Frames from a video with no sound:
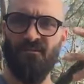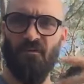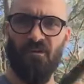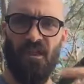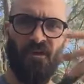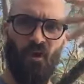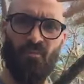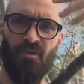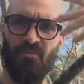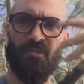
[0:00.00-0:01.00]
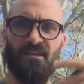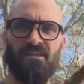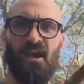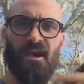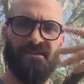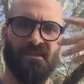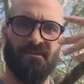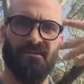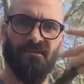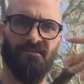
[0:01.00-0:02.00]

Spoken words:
want to like open up these higher centers